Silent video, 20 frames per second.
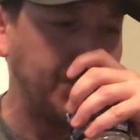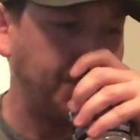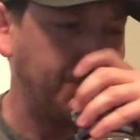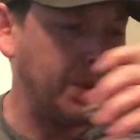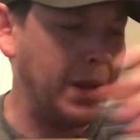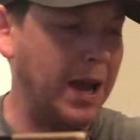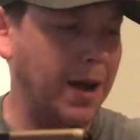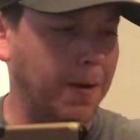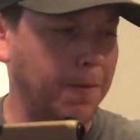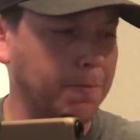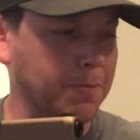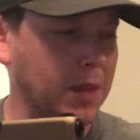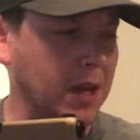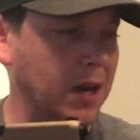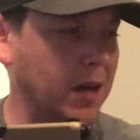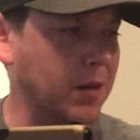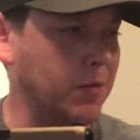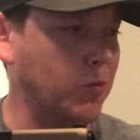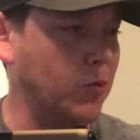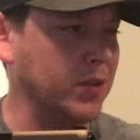Now,
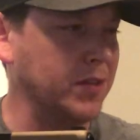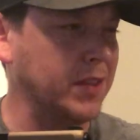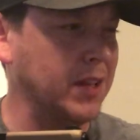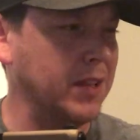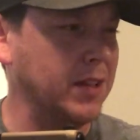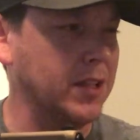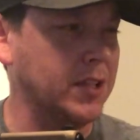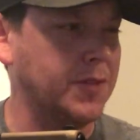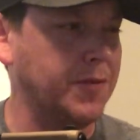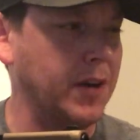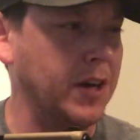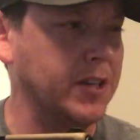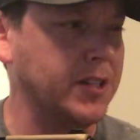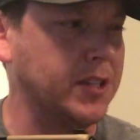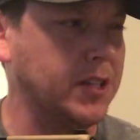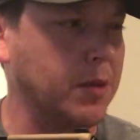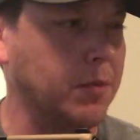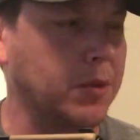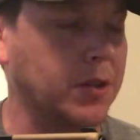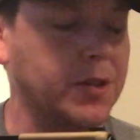one thing that's very
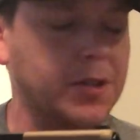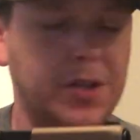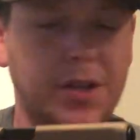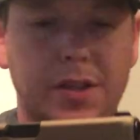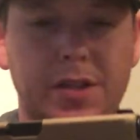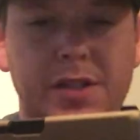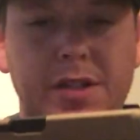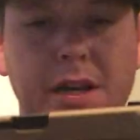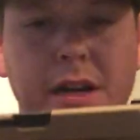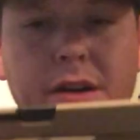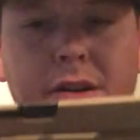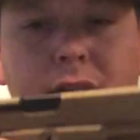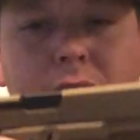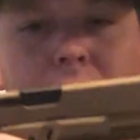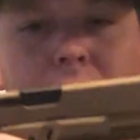similar to the standard